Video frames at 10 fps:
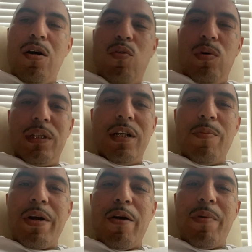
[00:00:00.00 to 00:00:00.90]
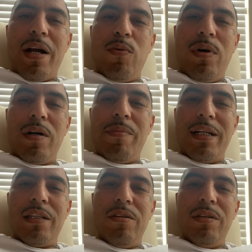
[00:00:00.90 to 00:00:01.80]
What's up, everybody? Welcome back
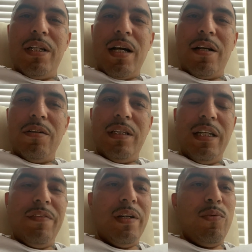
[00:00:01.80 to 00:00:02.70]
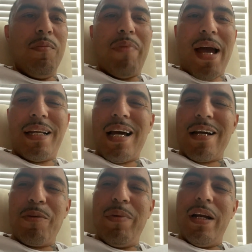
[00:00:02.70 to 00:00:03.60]
to Luciano T V. We back
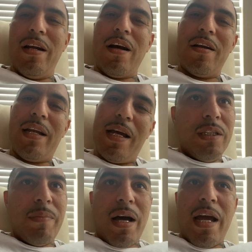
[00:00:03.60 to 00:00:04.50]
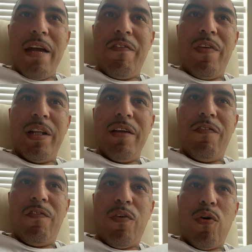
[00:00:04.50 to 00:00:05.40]
documenting our day. About eight
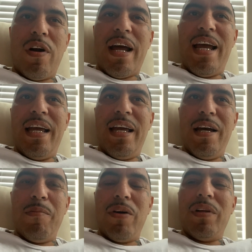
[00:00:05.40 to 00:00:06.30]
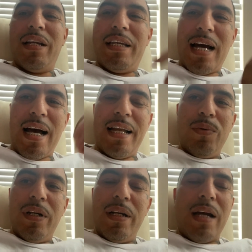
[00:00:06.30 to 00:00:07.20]
fifty-four a m on the dot.
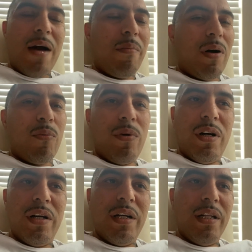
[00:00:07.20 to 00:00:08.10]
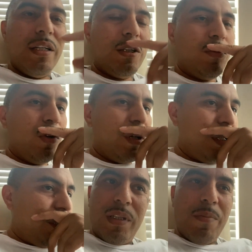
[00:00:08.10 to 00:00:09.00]
When I got my run in this
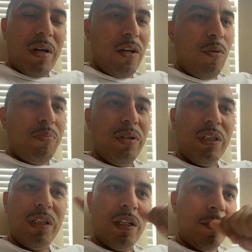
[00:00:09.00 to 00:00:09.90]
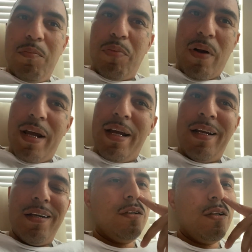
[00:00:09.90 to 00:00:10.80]
morning, did my little push-ups,
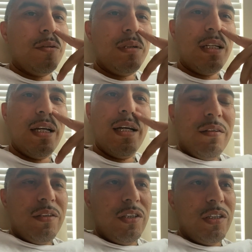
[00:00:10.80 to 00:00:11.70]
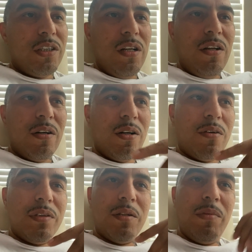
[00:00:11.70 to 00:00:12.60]
prayed, you know what I'm saying? Just looking
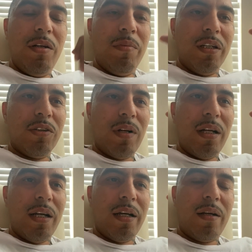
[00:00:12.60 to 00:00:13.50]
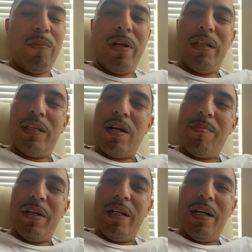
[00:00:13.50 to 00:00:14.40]
over some emails right now, and I'm ready to start
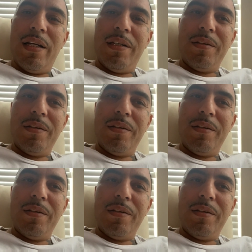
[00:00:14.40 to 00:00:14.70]
my day.